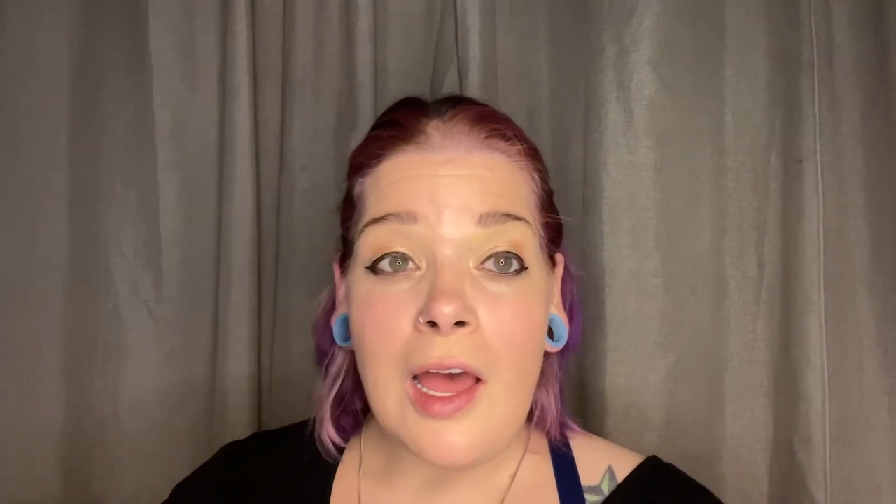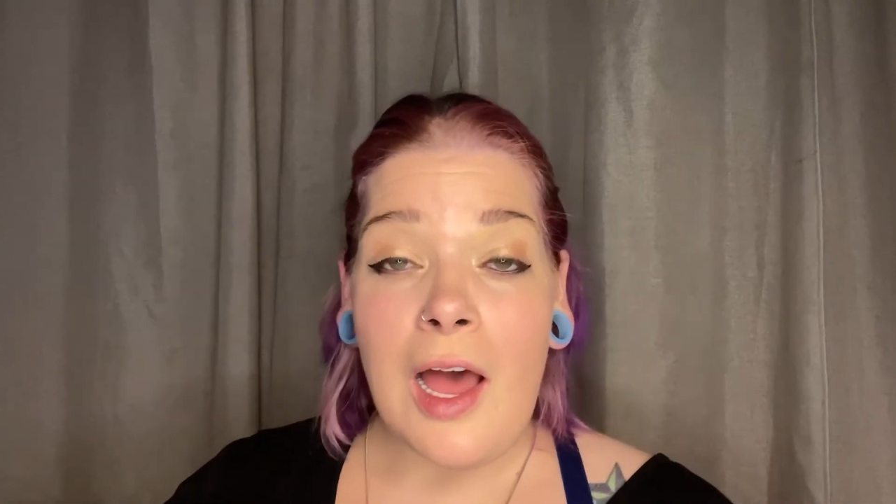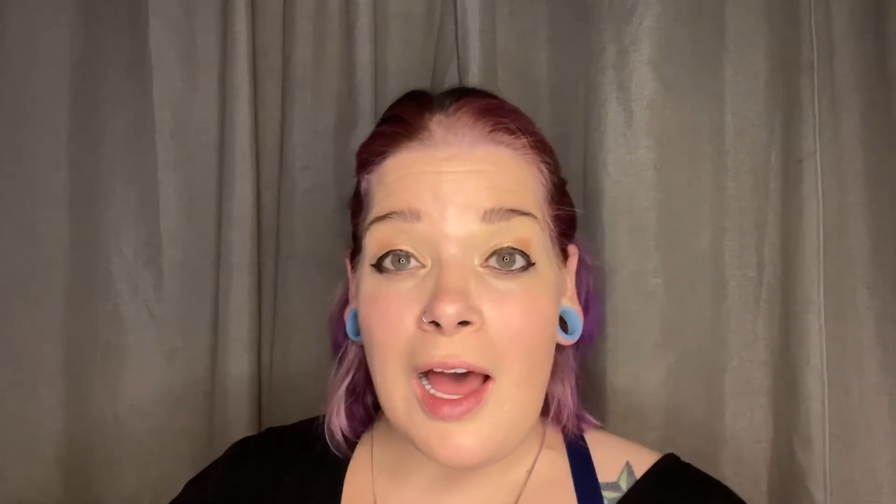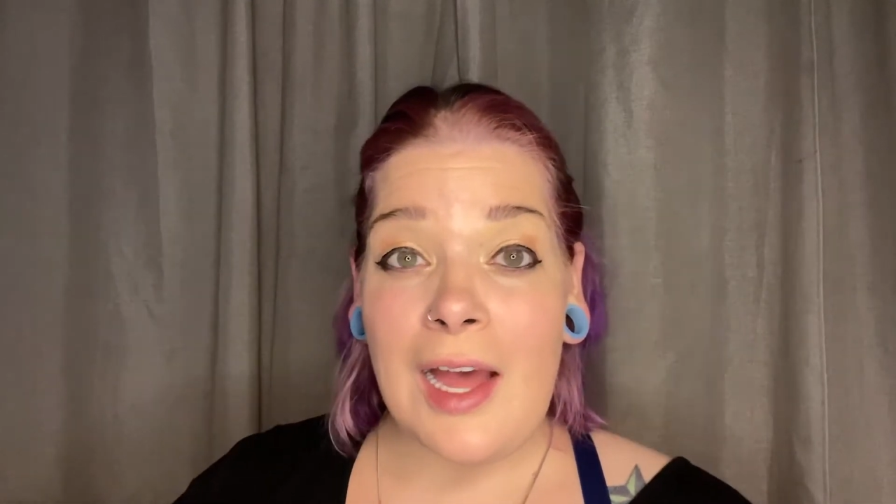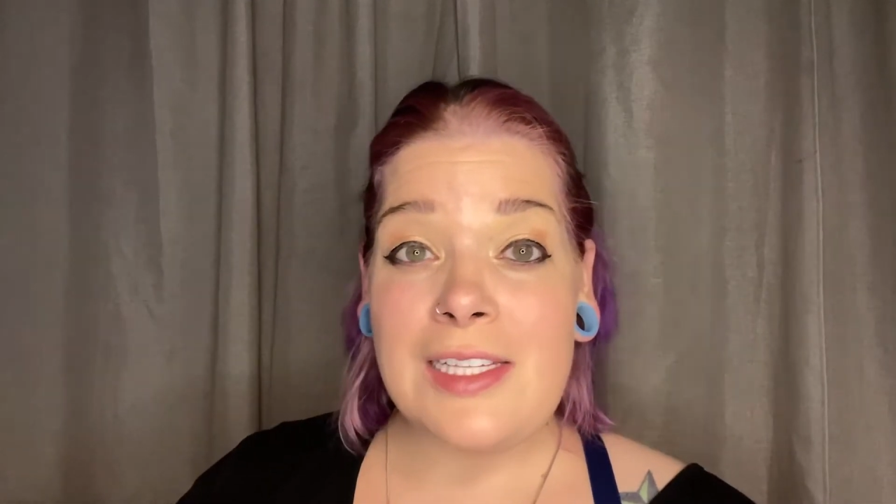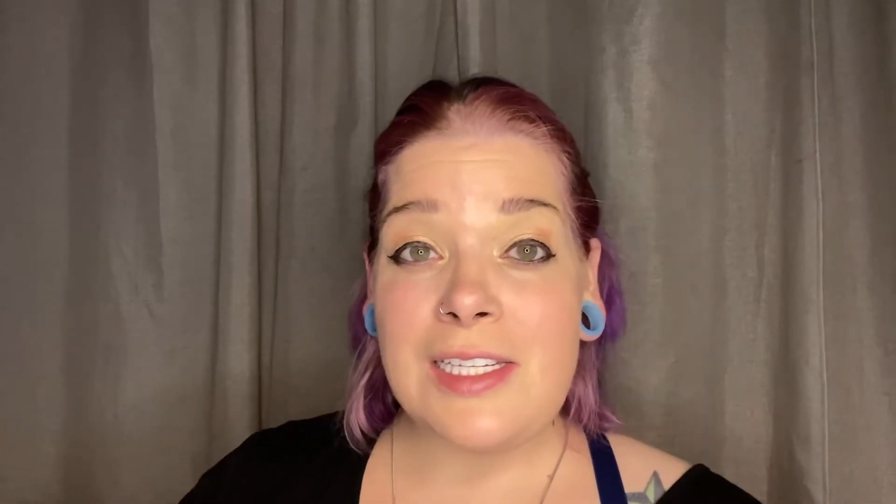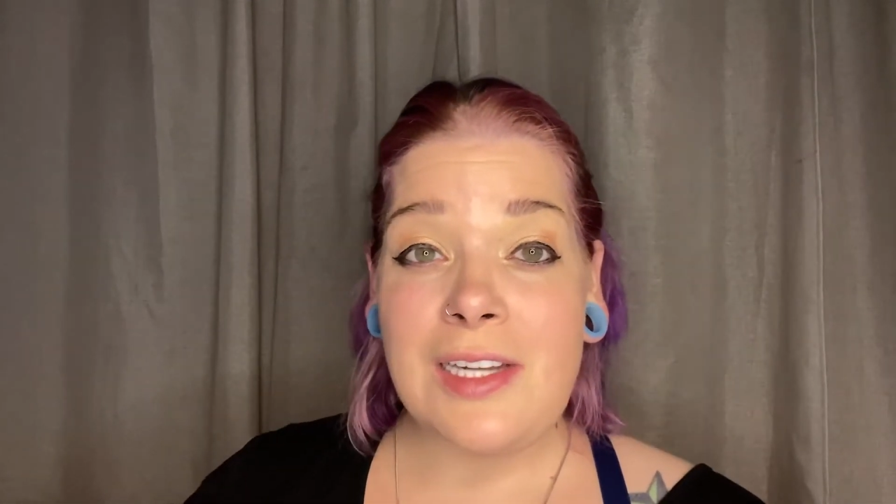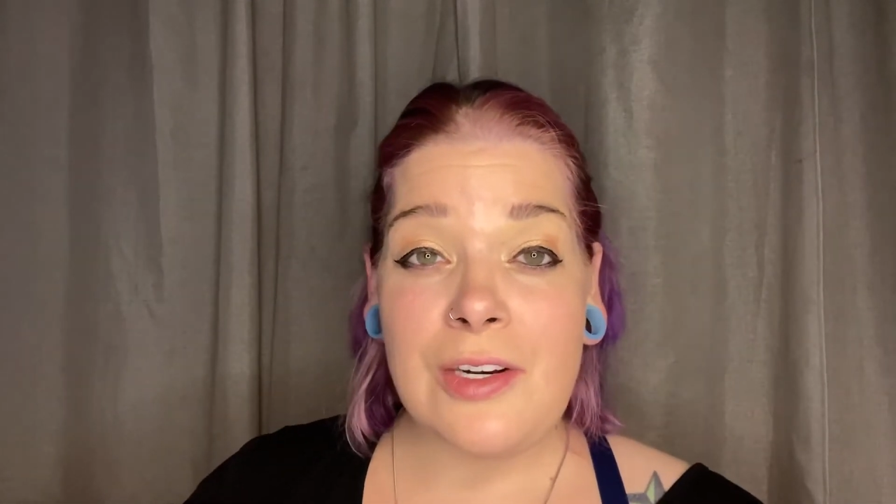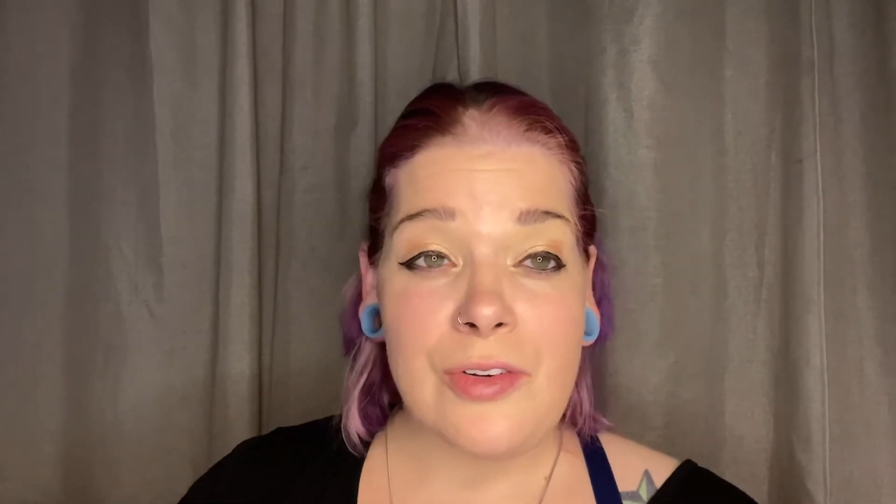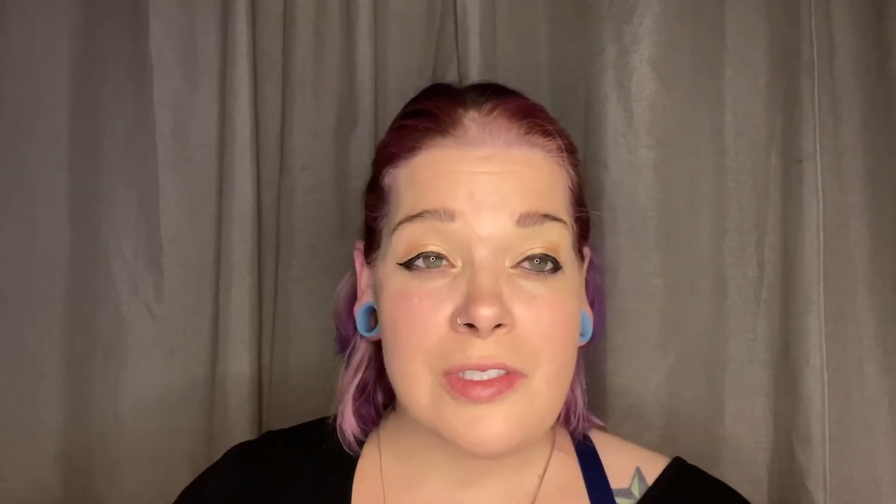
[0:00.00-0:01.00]
I didn't
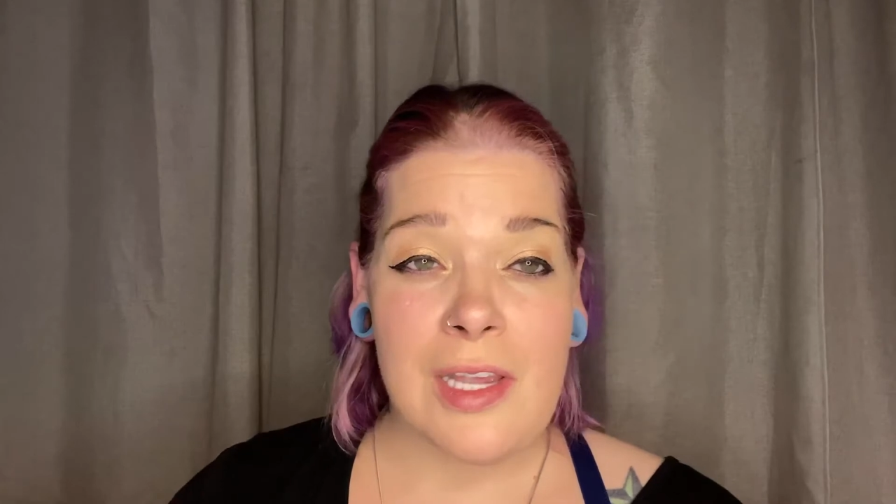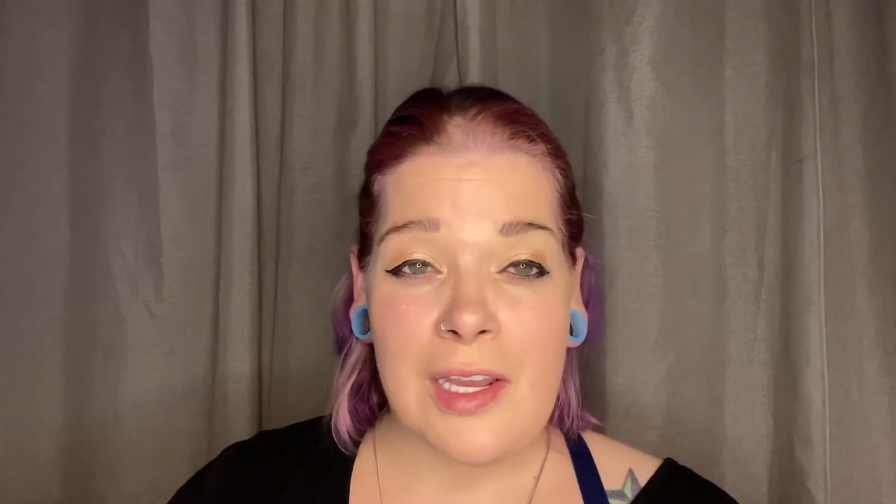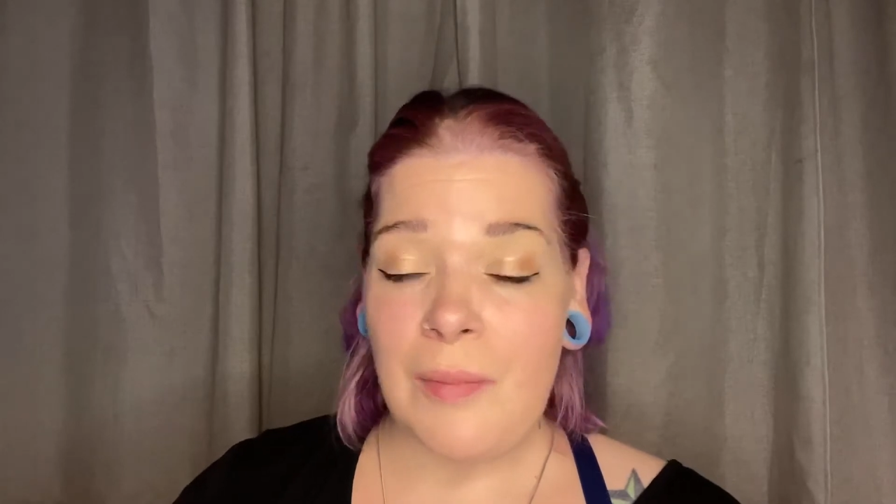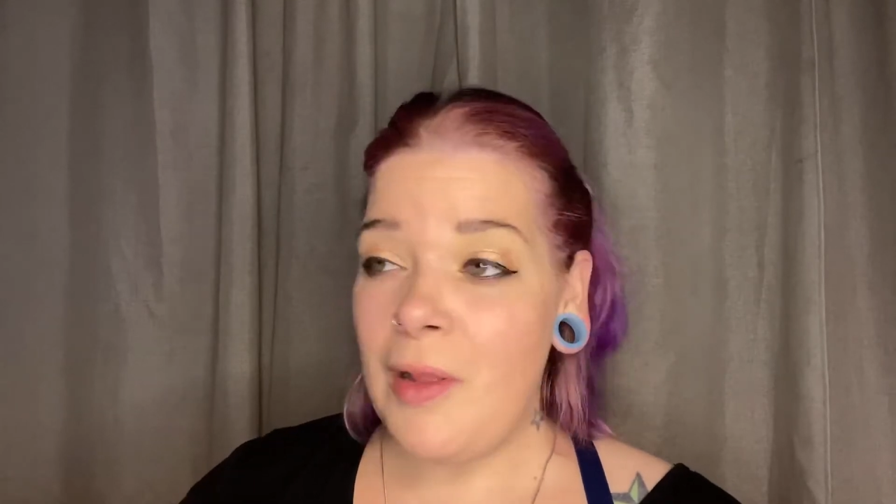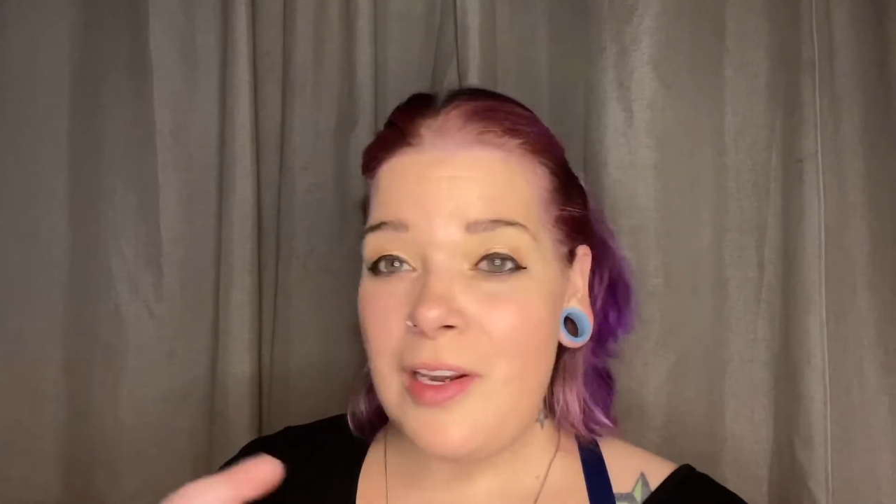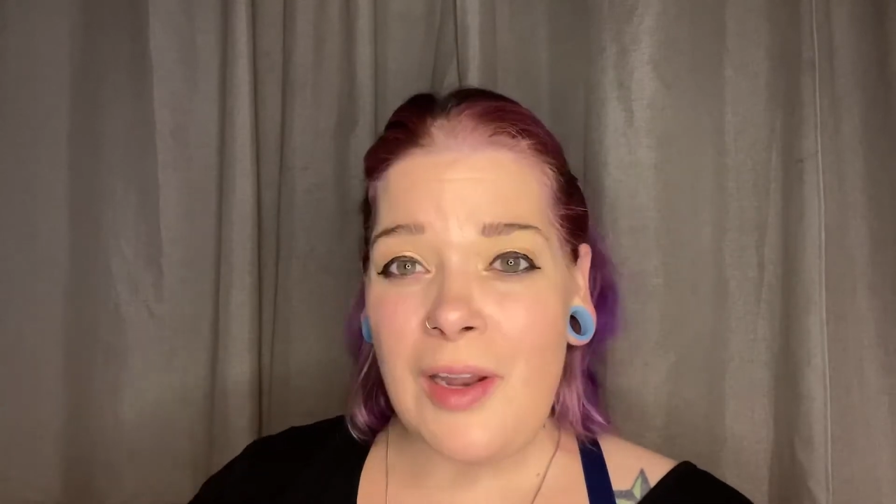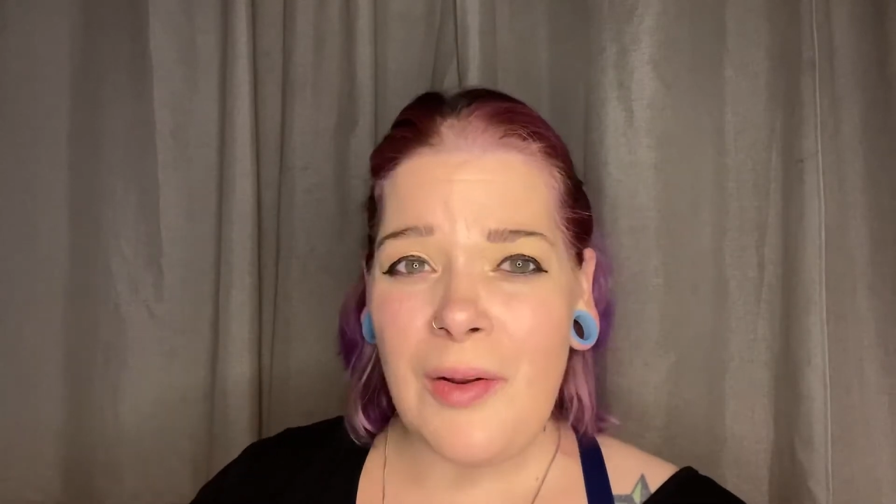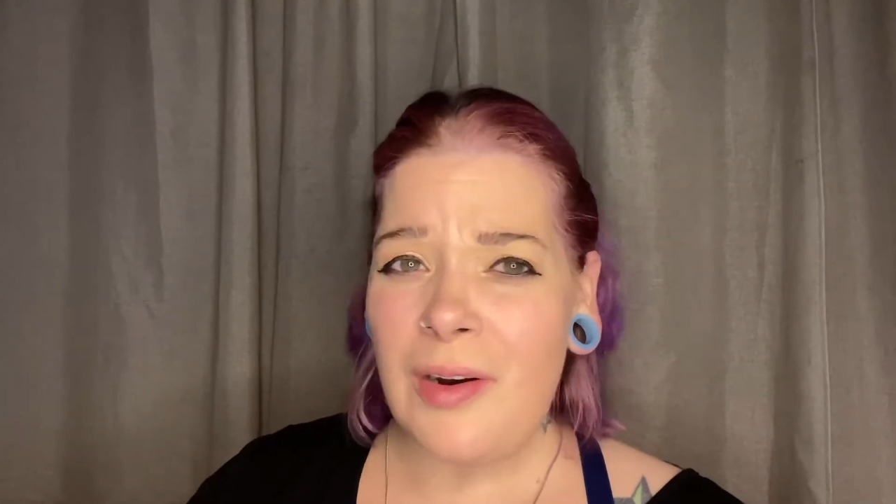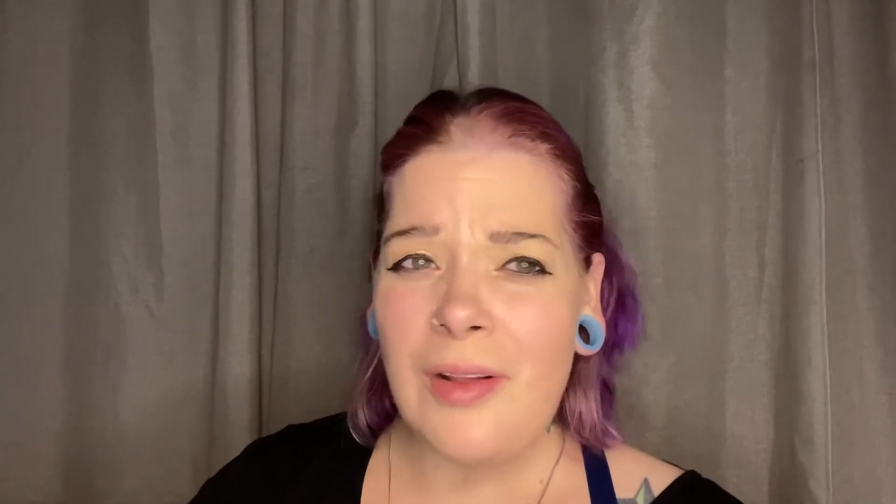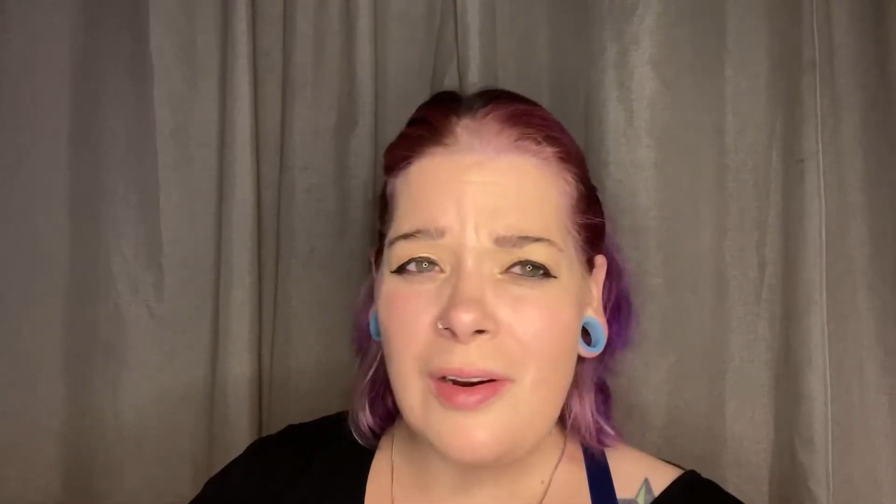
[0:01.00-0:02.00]
understand. I'm like,
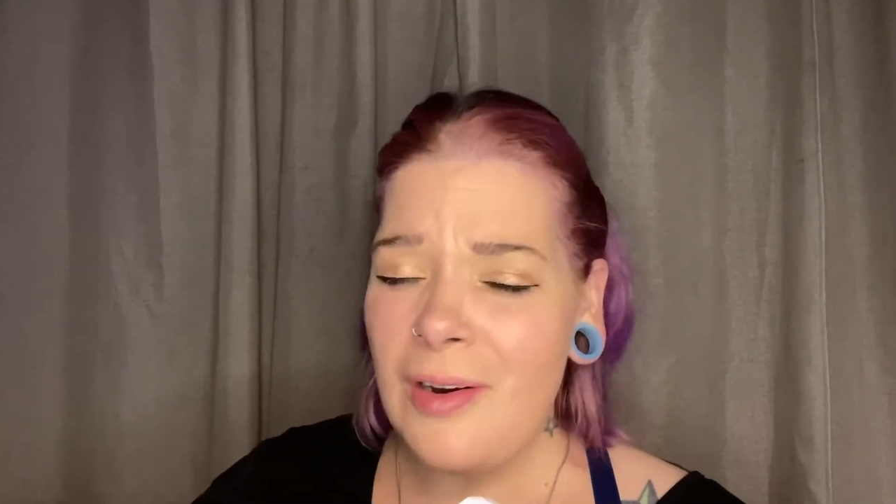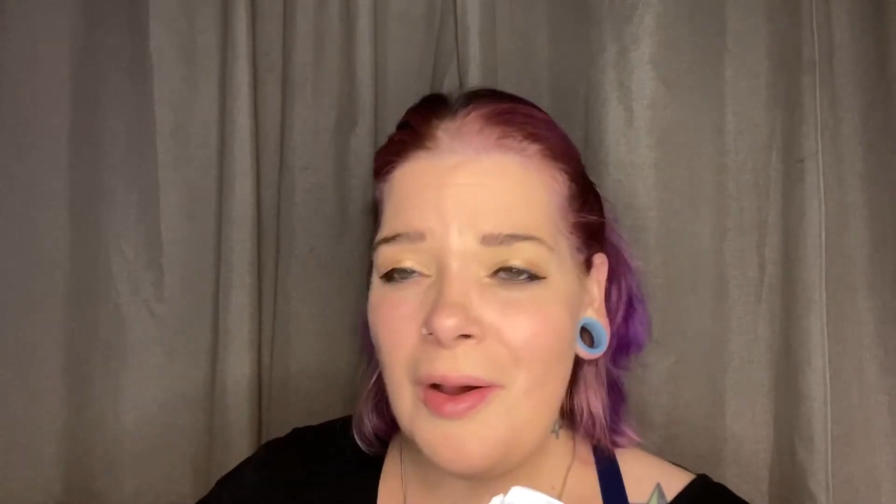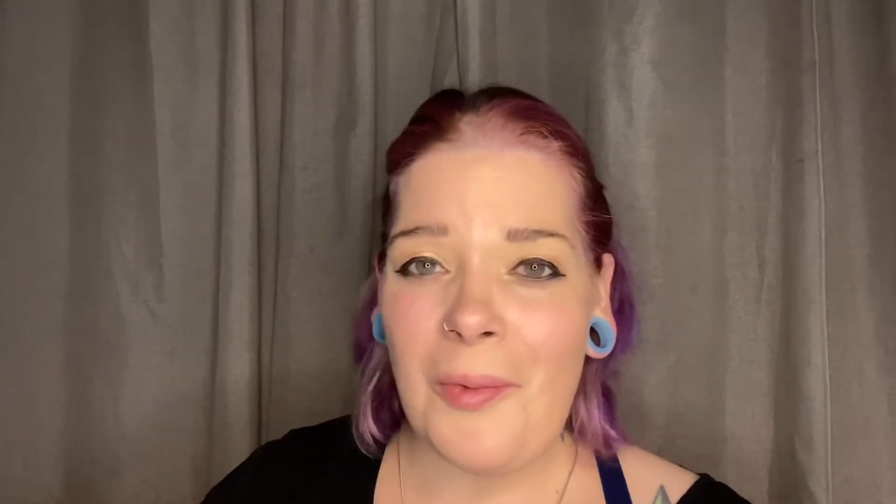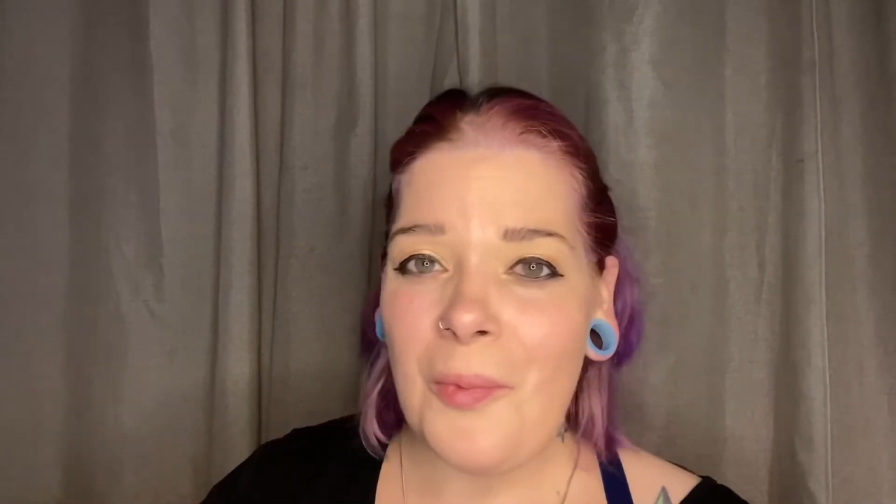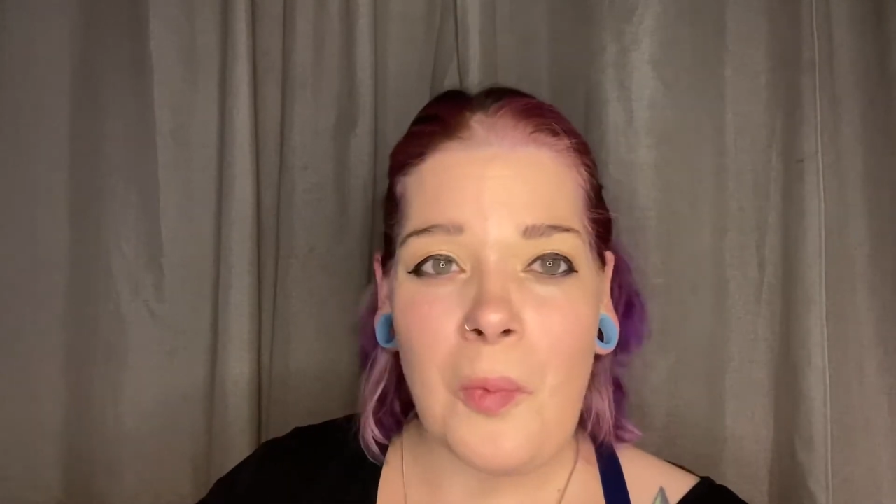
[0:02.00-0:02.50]
no.